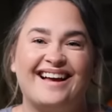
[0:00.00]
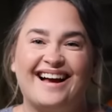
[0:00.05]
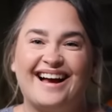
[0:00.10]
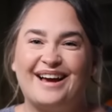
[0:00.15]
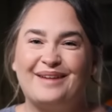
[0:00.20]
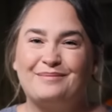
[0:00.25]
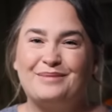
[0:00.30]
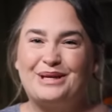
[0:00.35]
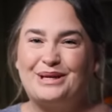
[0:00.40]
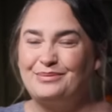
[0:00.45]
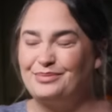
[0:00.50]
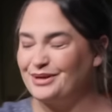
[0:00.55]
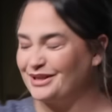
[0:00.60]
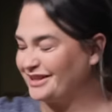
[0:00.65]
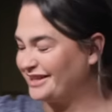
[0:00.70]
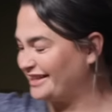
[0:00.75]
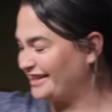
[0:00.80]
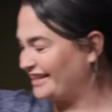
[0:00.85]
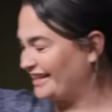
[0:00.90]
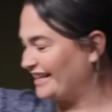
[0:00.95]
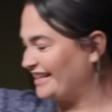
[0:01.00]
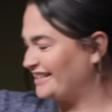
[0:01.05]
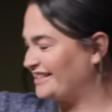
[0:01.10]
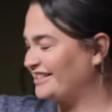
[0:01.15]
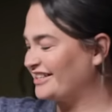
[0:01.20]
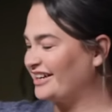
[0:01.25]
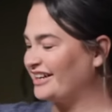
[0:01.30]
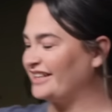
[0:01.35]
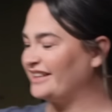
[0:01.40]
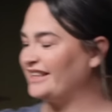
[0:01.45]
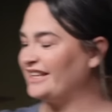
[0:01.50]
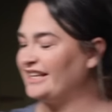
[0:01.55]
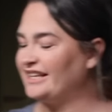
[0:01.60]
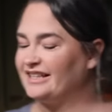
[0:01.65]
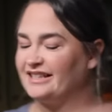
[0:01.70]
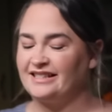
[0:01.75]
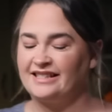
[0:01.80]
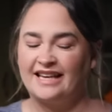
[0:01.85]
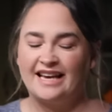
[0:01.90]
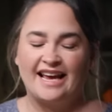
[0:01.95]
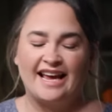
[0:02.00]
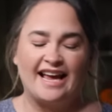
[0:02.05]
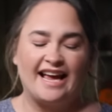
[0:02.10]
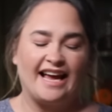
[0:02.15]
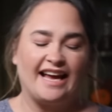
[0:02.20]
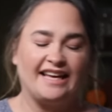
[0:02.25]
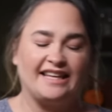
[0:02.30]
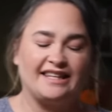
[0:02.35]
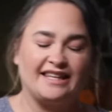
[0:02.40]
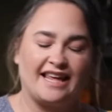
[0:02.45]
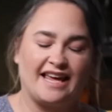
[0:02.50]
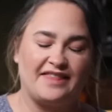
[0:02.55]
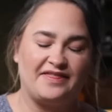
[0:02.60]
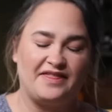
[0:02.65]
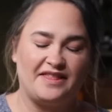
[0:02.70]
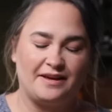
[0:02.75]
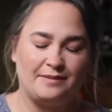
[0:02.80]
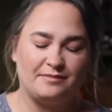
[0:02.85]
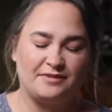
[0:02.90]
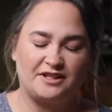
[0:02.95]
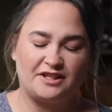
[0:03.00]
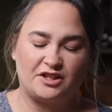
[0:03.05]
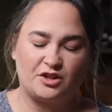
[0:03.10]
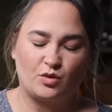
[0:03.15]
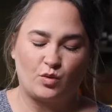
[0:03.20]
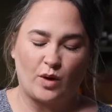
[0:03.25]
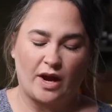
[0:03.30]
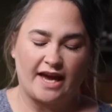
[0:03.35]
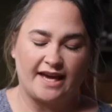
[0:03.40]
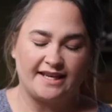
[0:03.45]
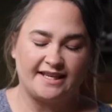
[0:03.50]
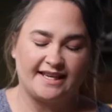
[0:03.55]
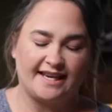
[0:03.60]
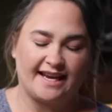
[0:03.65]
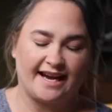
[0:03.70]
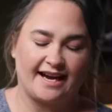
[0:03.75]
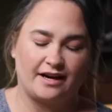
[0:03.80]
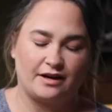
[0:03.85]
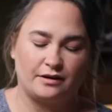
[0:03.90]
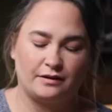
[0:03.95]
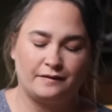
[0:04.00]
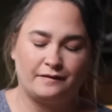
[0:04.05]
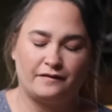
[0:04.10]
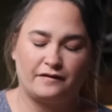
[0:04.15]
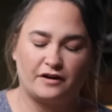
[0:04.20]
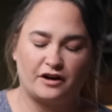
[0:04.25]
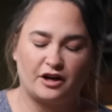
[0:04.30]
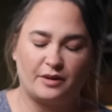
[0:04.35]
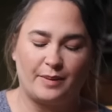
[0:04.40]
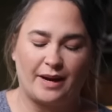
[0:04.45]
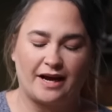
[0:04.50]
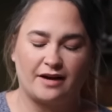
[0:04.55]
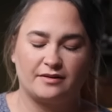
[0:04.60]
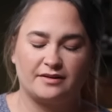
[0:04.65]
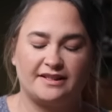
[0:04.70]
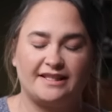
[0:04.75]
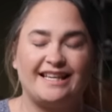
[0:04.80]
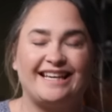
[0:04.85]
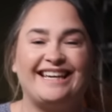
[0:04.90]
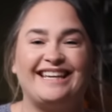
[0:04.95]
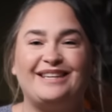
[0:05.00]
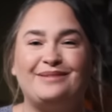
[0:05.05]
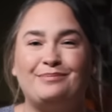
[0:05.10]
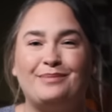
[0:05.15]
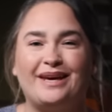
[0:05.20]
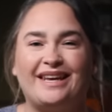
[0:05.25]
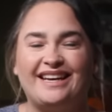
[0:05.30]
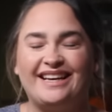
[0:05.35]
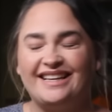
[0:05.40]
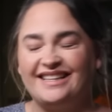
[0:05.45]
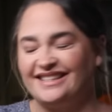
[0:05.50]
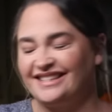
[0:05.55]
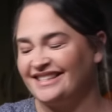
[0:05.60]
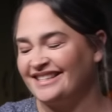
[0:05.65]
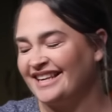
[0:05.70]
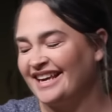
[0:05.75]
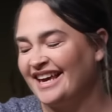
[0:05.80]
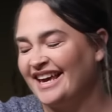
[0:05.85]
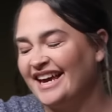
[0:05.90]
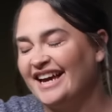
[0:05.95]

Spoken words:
I'm gonna put the lids on these and let them sweat down for about 10 minutes.